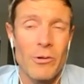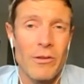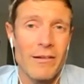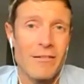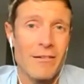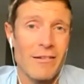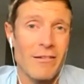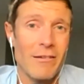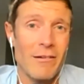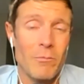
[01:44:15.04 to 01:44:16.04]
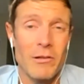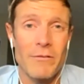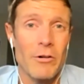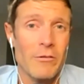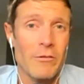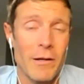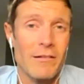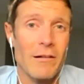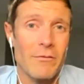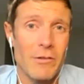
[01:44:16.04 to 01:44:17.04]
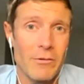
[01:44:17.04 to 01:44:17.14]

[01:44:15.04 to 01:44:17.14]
things because you believe they're expected of you,